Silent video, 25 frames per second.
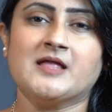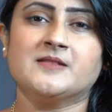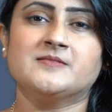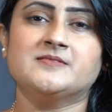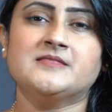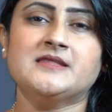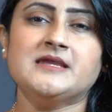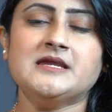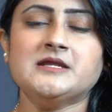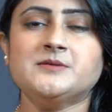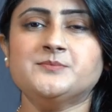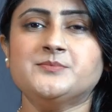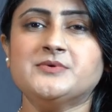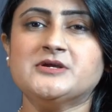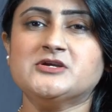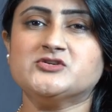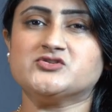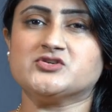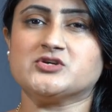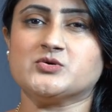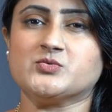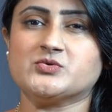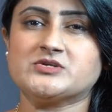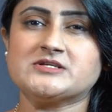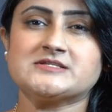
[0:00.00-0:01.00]
NEET
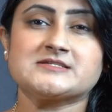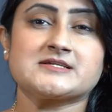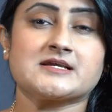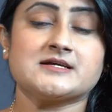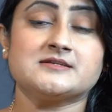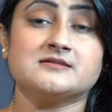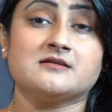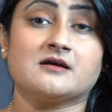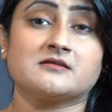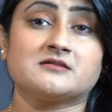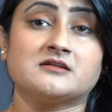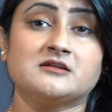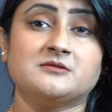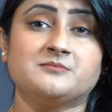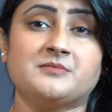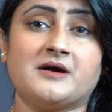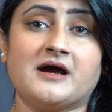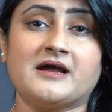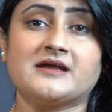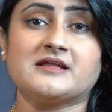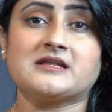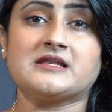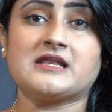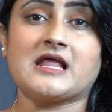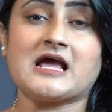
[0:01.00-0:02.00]
PG, which is conducted
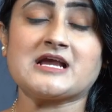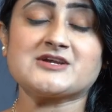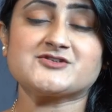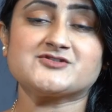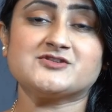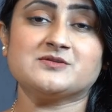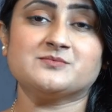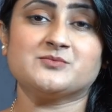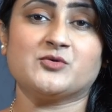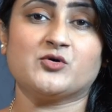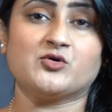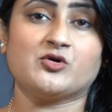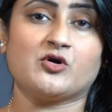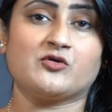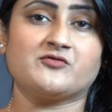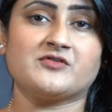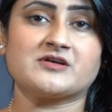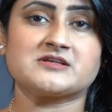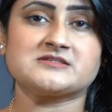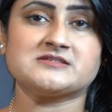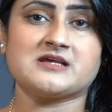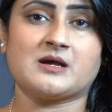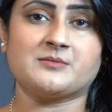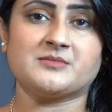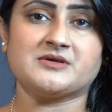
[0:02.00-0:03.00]
by National Board of
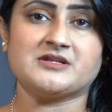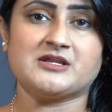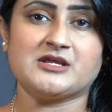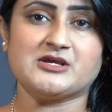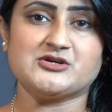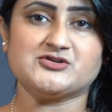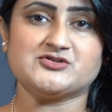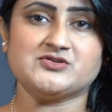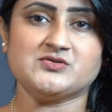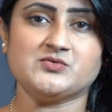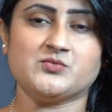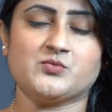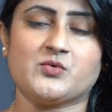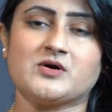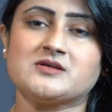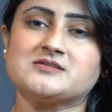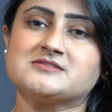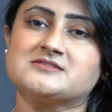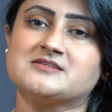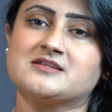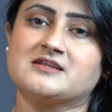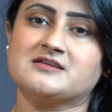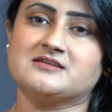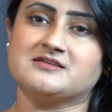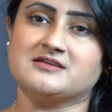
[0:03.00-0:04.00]
Examination
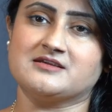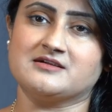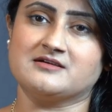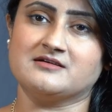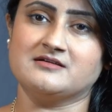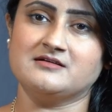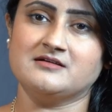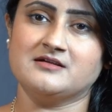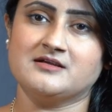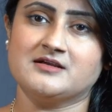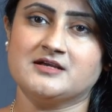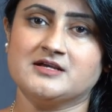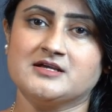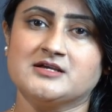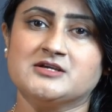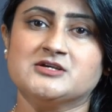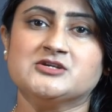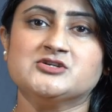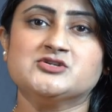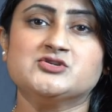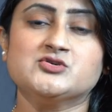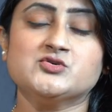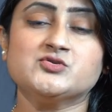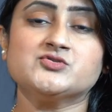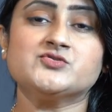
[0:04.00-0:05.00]
once in a year,
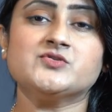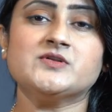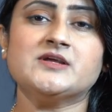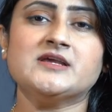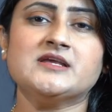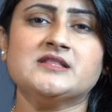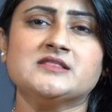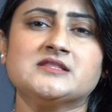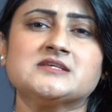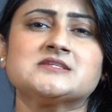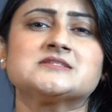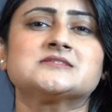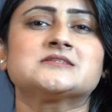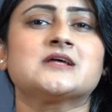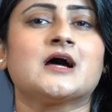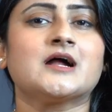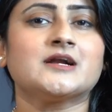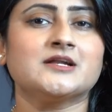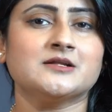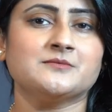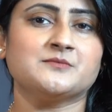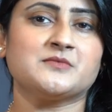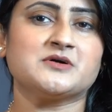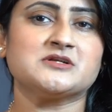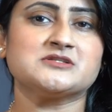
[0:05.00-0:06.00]
usually in the
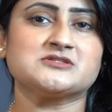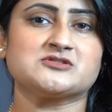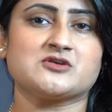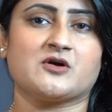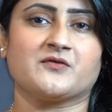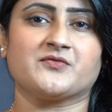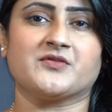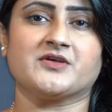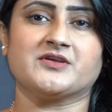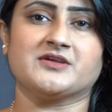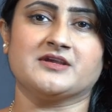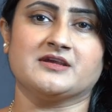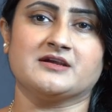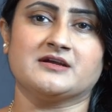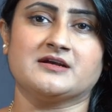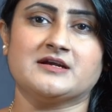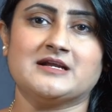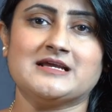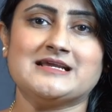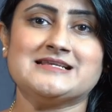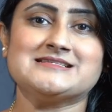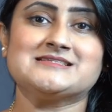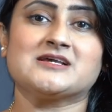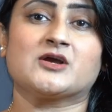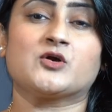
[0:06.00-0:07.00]
starting months of the year,
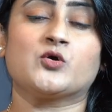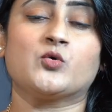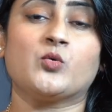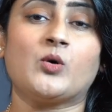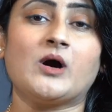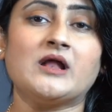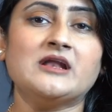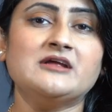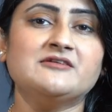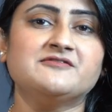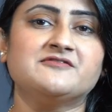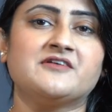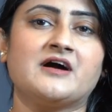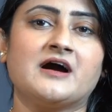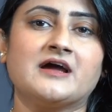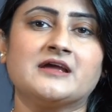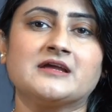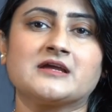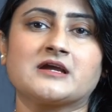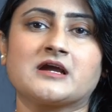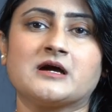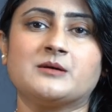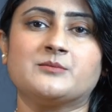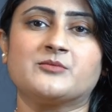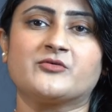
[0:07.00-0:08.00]
is a
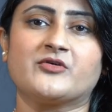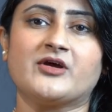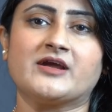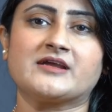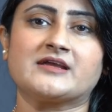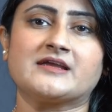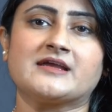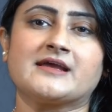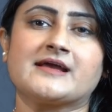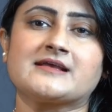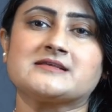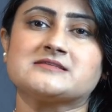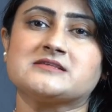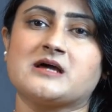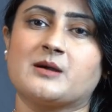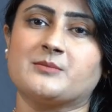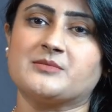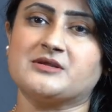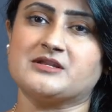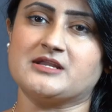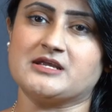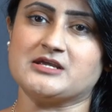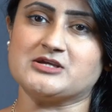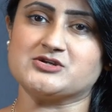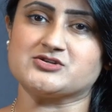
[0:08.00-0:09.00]
qualifying cum-ranking
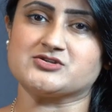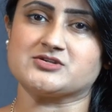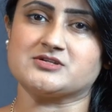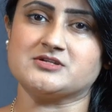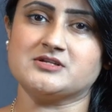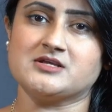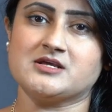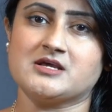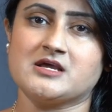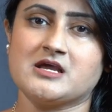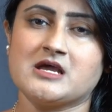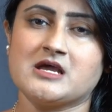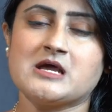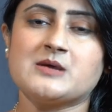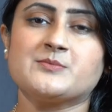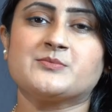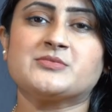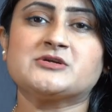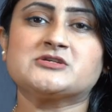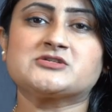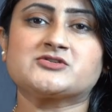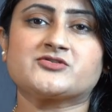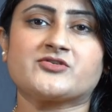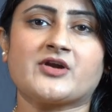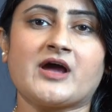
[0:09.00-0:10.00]
examination,
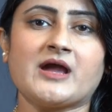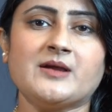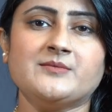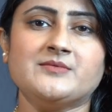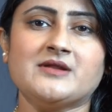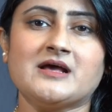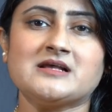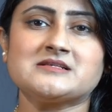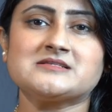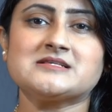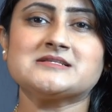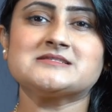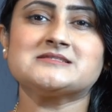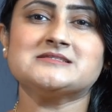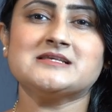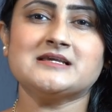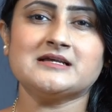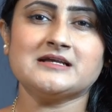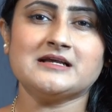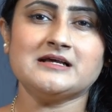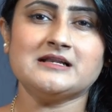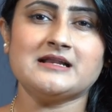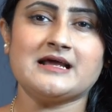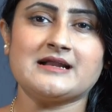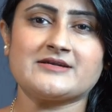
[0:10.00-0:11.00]
prescribed as a
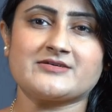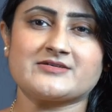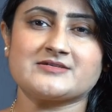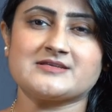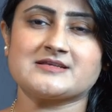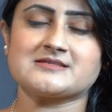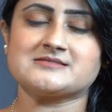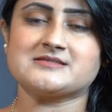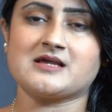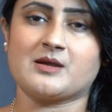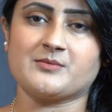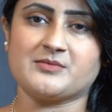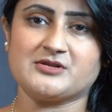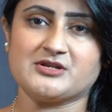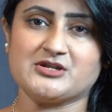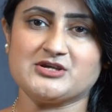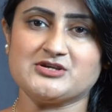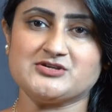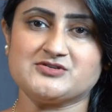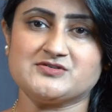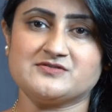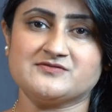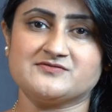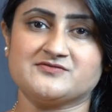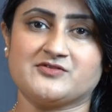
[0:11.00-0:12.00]
single entrance
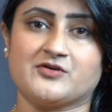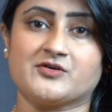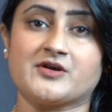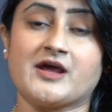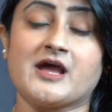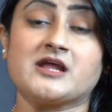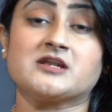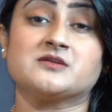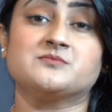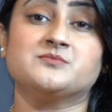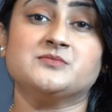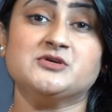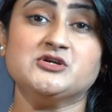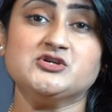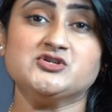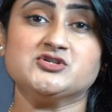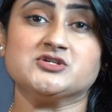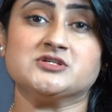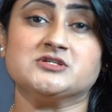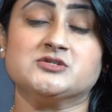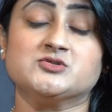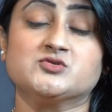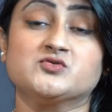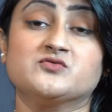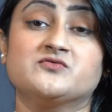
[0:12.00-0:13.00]
examination for
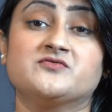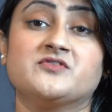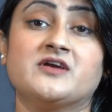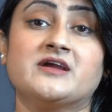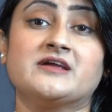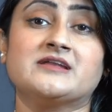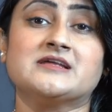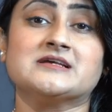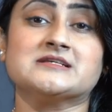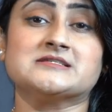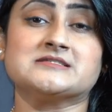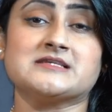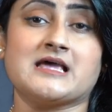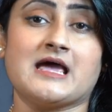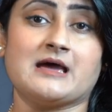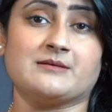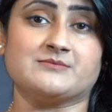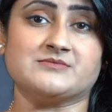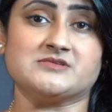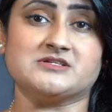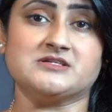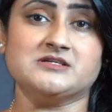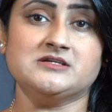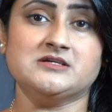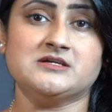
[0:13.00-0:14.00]
admission to various
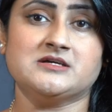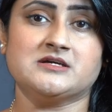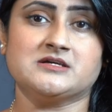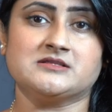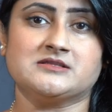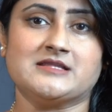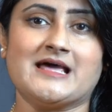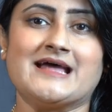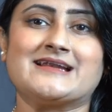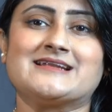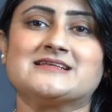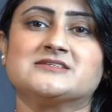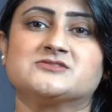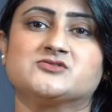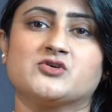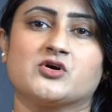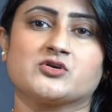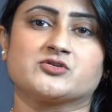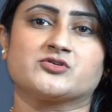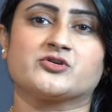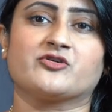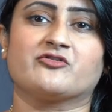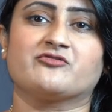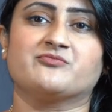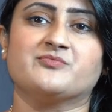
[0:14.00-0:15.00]
MD, that is
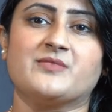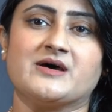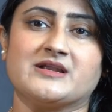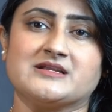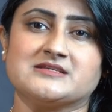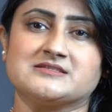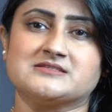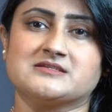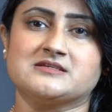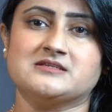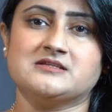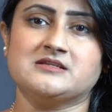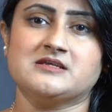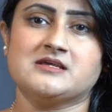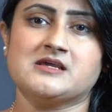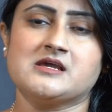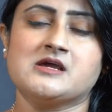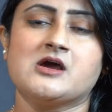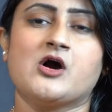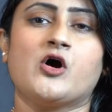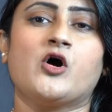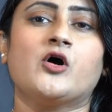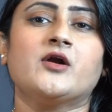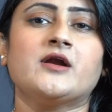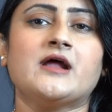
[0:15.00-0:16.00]
Doctor of Medicine,
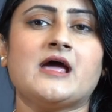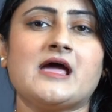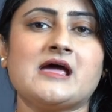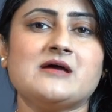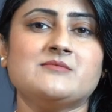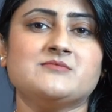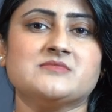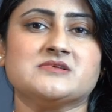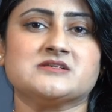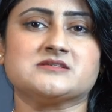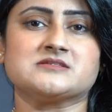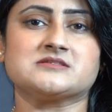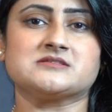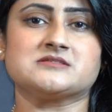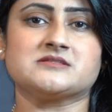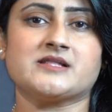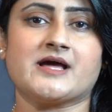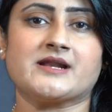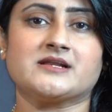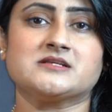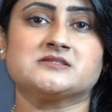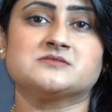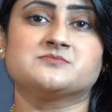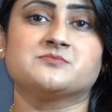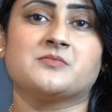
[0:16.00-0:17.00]
or MS,
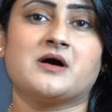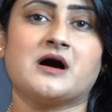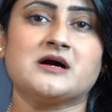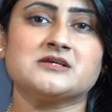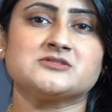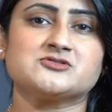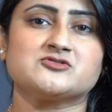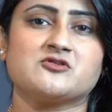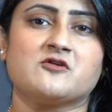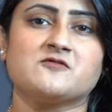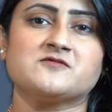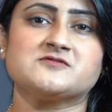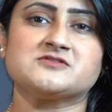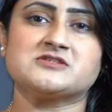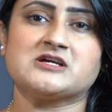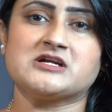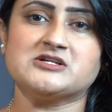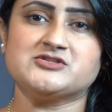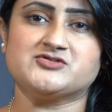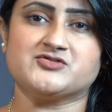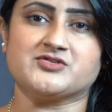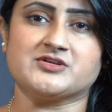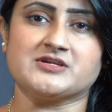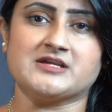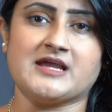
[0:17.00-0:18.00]
that is Master of
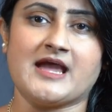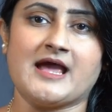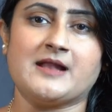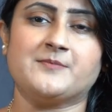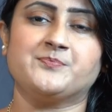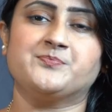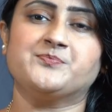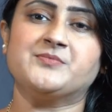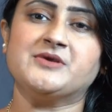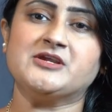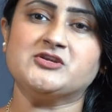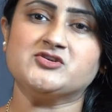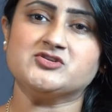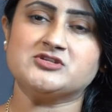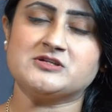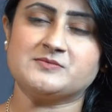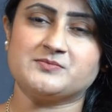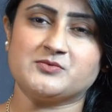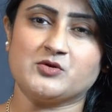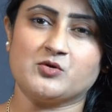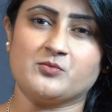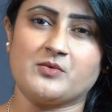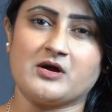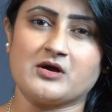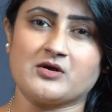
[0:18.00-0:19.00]
Surgery and PG
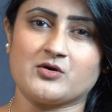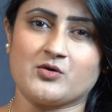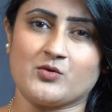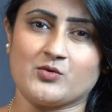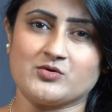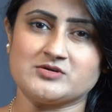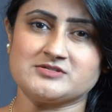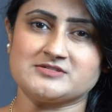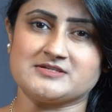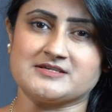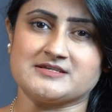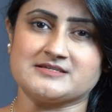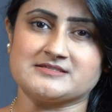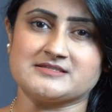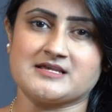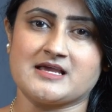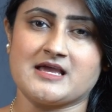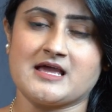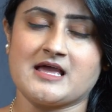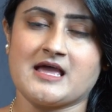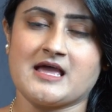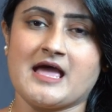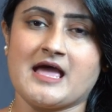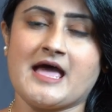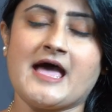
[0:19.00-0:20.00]
Diploma Courses,
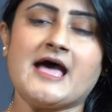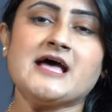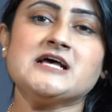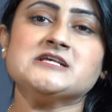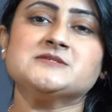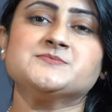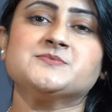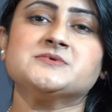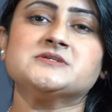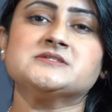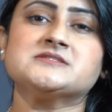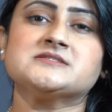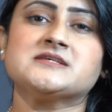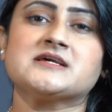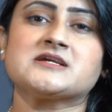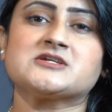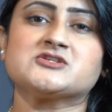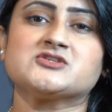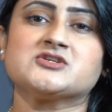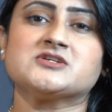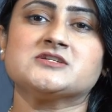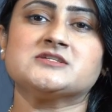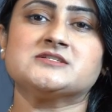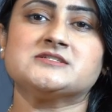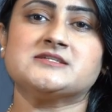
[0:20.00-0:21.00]
as per
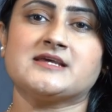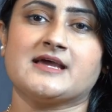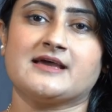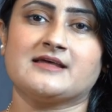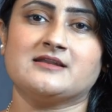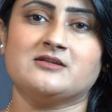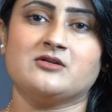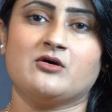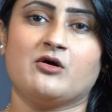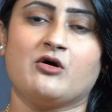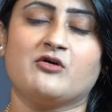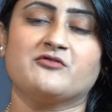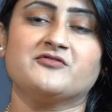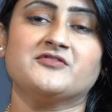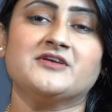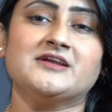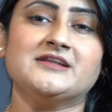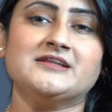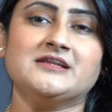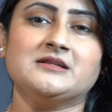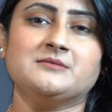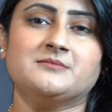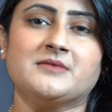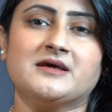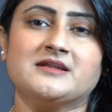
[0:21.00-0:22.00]
Section 10 of
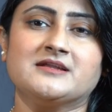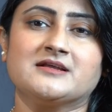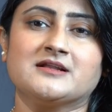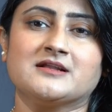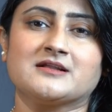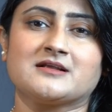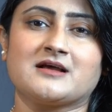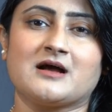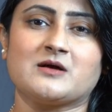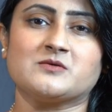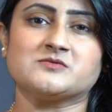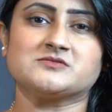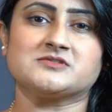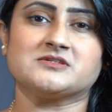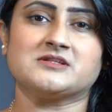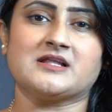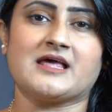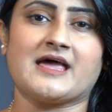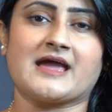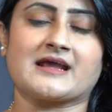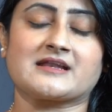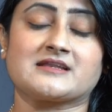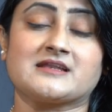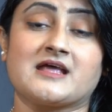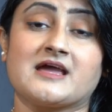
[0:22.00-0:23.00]
Indian Medical Council
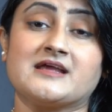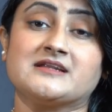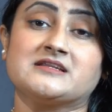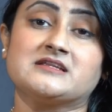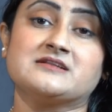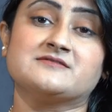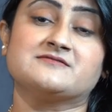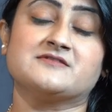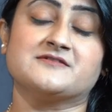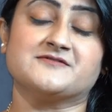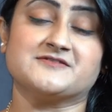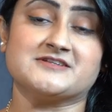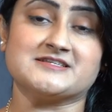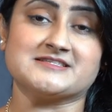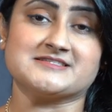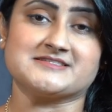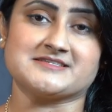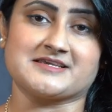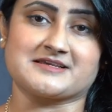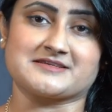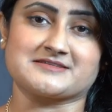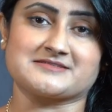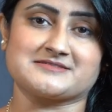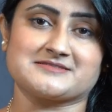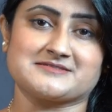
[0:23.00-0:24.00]
Act
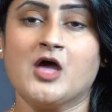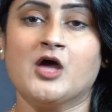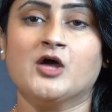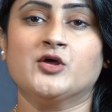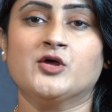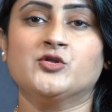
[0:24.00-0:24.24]
1956.